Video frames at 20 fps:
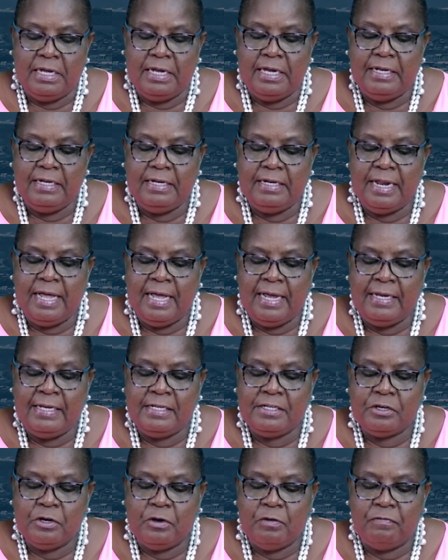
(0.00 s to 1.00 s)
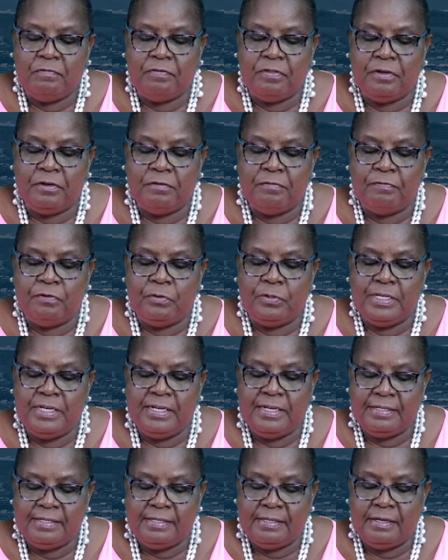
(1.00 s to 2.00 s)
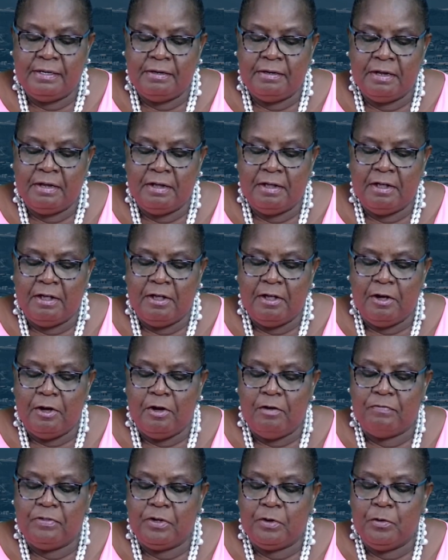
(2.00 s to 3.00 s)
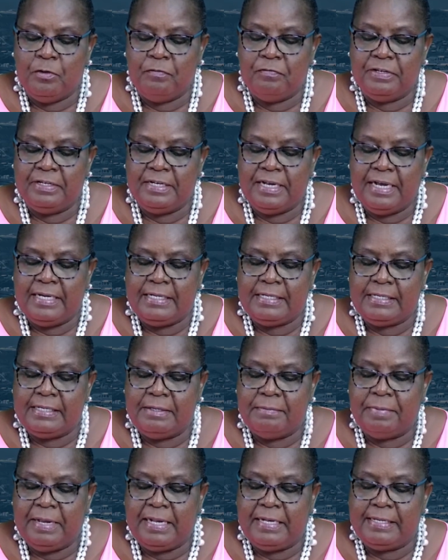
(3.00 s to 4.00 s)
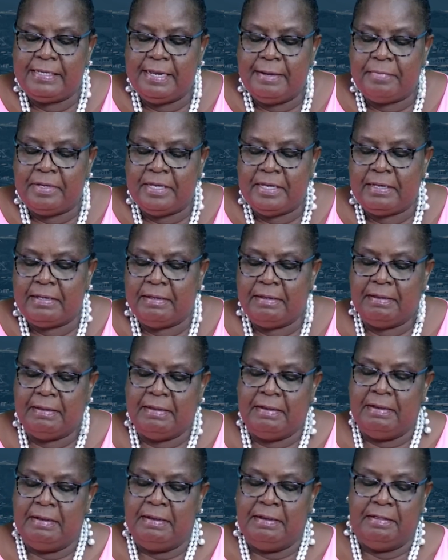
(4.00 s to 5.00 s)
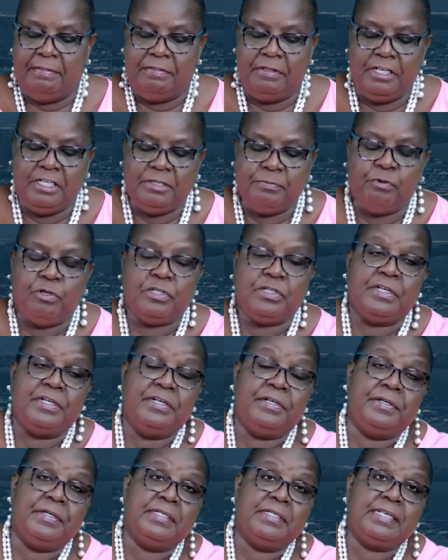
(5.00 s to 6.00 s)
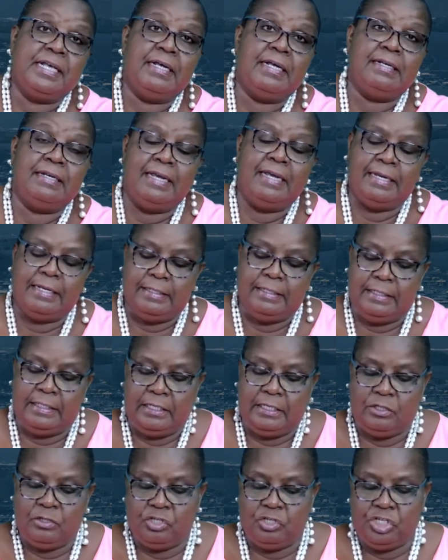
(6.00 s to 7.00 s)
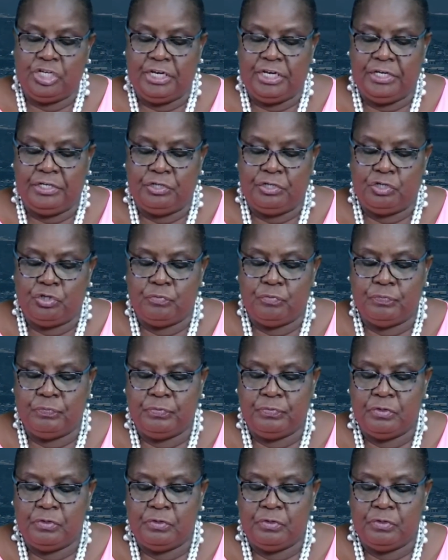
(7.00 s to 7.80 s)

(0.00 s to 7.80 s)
In light of the fluidity of the COVID-19 pandemic, these protocols are likely to change.